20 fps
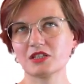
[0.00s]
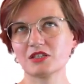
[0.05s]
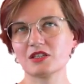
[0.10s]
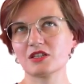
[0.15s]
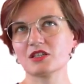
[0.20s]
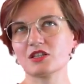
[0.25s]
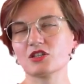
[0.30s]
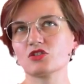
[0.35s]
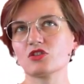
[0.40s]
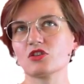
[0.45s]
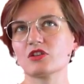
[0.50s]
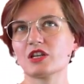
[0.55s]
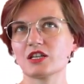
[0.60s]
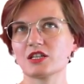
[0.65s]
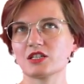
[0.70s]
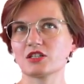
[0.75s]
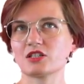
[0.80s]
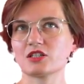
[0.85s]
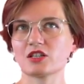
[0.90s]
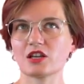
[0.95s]
is not
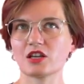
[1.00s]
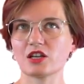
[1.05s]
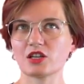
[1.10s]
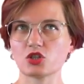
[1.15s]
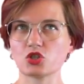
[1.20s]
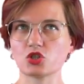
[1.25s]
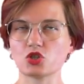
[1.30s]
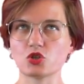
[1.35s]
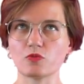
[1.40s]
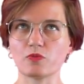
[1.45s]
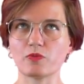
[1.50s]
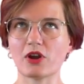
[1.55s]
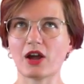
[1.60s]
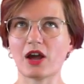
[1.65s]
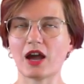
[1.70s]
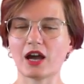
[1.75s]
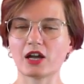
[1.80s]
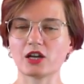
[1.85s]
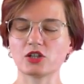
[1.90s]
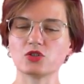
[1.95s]
necessarily super
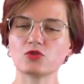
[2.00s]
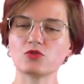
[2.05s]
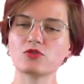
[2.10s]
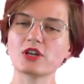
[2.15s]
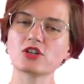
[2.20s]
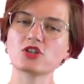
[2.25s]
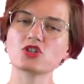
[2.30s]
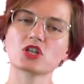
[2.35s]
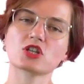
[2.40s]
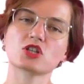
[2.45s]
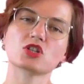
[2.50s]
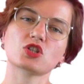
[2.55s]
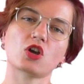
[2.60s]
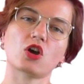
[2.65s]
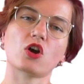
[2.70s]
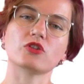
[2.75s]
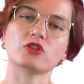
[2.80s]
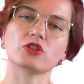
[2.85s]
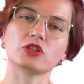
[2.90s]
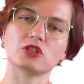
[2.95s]
hard. You can
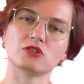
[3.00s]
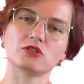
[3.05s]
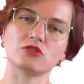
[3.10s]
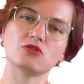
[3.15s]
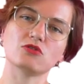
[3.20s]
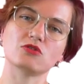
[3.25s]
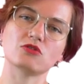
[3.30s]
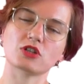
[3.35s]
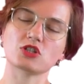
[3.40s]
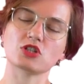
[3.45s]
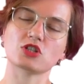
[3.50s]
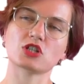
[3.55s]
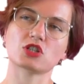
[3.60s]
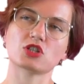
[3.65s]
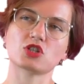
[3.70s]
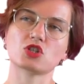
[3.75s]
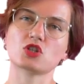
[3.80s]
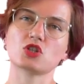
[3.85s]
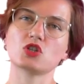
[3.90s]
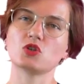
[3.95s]

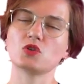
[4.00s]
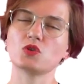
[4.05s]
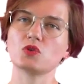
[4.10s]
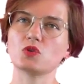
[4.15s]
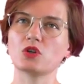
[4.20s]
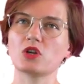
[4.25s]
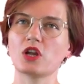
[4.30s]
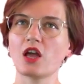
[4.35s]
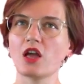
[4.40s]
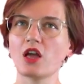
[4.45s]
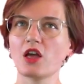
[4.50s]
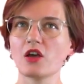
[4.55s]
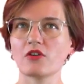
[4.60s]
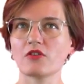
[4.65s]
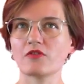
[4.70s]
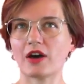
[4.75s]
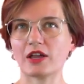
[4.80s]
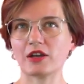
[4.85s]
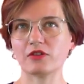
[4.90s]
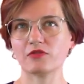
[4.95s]
just tune
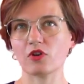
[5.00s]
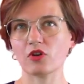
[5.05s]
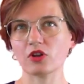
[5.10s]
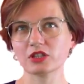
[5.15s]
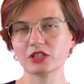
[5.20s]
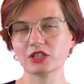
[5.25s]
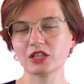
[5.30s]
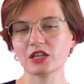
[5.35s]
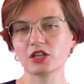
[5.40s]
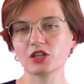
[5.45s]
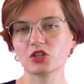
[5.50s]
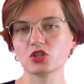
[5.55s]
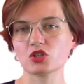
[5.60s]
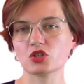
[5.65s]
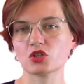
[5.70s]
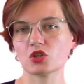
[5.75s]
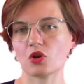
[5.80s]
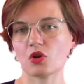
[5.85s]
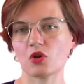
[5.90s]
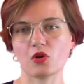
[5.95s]
one
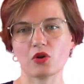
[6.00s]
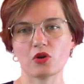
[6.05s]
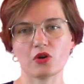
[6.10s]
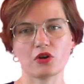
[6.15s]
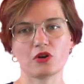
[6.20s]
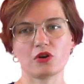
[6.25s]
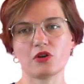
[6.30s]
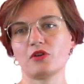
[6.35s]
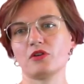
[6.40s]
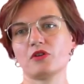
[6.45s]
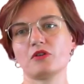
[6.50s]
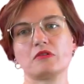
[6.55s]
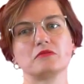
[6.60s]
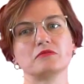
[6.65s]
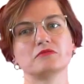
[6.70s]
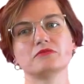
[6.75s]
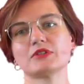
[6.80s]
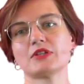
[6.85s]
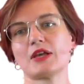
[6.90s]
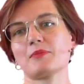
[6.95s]
voltage or
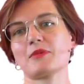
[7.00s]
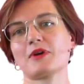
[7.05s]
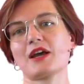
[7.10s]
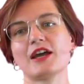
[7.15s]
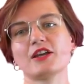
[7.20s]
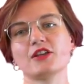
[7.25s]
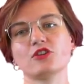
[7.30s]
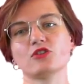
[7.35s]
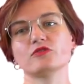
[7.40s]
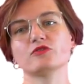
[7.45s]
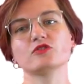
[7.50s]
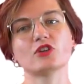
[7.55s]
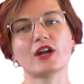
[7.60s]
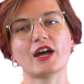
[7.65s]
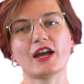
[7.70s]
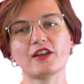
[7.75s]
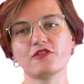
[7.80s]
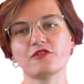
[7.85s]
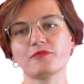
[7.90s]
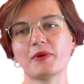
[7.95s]
some kind of
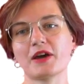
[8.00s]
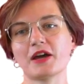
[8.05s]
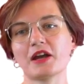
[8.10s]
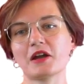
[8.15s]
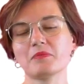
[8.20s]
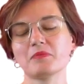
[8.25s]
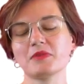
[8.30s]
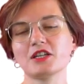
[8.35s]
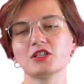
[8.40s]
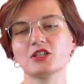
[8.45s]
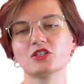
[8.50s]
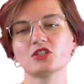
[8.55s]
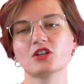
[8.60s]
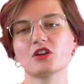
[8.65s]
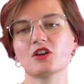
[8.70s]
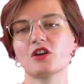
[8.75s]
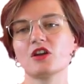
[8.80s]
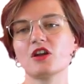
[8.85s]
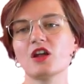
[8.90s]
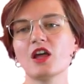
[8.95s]
drive
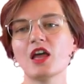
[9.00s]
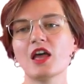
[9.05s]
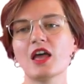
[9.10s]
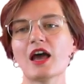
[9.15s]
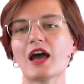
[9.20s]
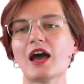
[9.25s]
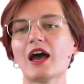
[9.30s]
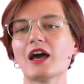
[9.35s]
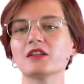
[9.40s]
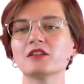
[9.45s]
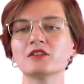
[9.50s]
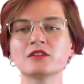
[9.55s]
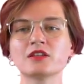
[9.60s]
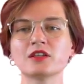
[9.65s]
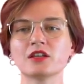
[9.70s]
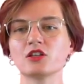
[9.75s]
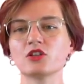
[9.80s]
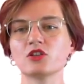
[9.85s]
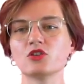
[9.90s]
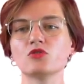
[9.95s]
parameter
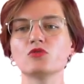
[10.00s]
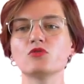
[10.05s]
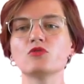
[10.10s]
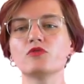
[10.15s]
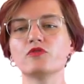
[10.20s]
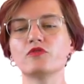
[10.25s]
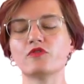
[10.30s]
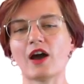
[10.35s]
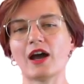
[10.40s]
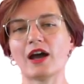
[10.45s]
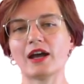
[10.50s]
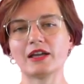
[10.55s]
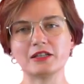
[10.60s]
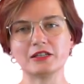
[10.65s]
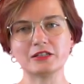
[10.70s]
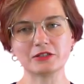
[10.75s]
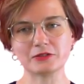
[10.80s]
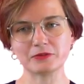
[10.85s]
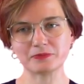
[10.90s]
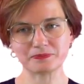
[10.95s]
until you
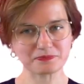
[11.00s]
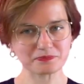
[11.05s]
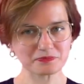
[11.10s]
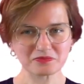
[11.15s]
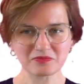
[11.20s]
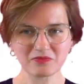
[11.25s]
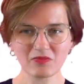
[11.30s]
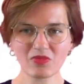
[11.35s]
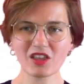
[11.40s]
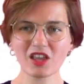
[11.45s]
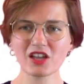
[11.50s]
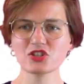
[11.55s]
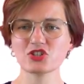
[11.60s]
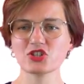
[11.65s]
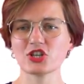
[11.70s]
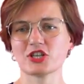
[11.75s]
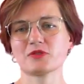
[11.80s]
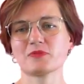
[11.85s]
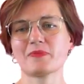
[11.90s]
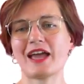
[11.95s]
find
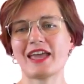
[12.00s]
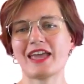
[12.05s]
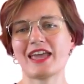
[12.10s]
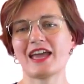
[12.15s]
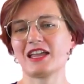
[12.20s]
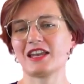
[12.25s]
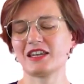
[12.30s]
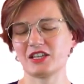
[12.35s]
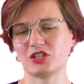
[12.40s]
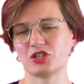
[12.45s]
just by hand this